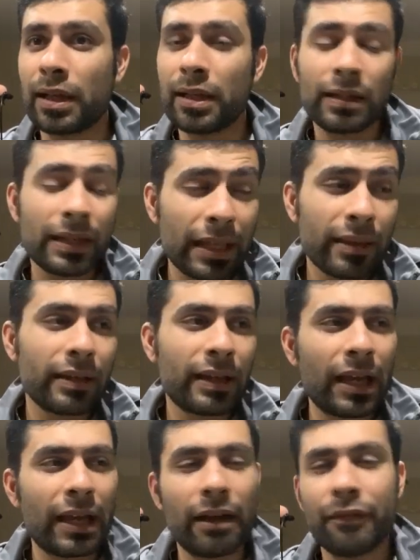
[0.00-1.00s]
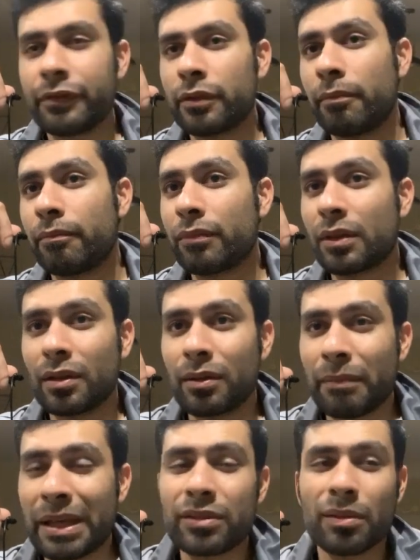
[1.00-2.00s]
Like, let the guy have
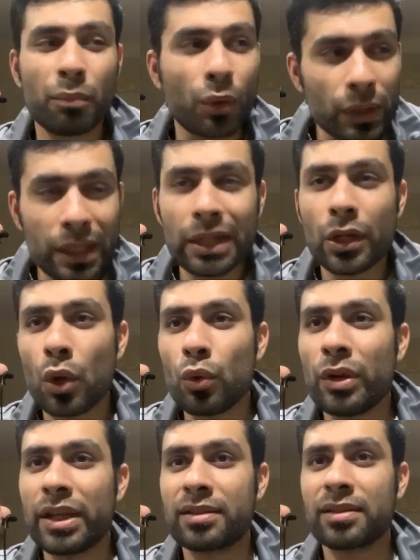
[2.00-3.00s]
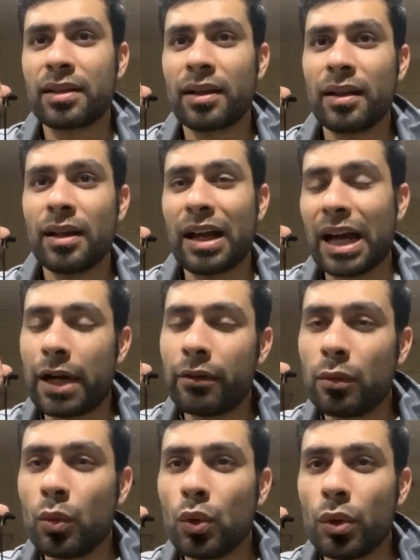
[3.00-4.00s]
make some money, low risk, high
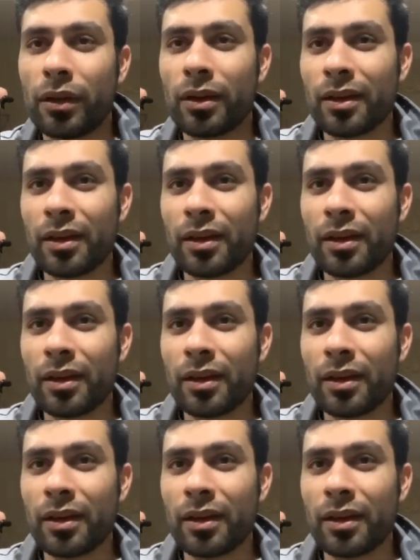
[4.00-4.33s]
reward.